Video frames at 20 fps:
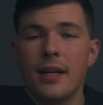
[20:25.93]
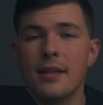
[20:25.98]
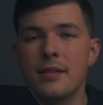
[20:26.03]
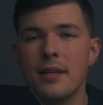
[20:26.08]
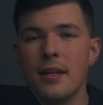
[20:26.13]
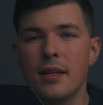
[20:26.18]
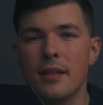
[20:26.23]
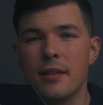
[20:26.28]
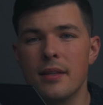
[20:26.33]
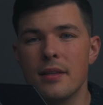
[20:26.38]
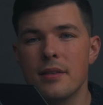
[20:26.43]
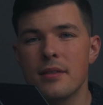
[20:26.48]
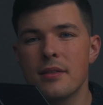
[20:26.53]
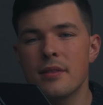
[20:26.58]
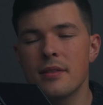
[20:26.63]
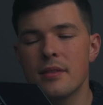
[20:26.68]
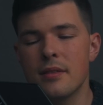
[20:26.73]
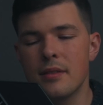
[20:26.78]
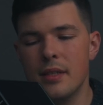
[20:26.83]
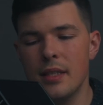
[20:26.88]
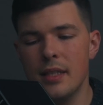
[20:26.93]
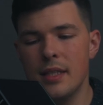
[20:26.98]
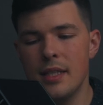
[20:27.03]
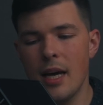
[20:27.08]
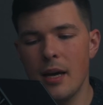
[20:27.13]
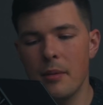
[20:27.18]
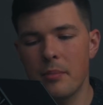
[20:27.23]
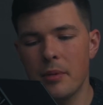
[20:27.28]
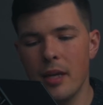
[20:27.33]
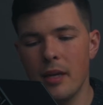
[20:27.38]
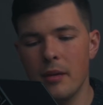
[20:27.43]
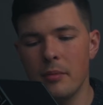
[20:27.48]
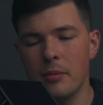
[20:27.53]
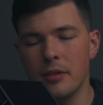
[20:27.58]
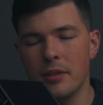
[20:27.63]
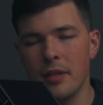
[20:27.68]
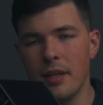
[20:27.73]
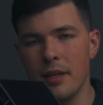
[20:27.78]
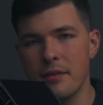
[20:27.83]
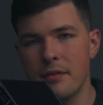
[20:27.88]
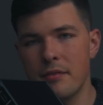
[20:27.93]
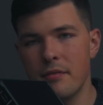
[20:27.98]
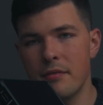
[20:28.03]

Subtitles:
I said, this DTAP cable does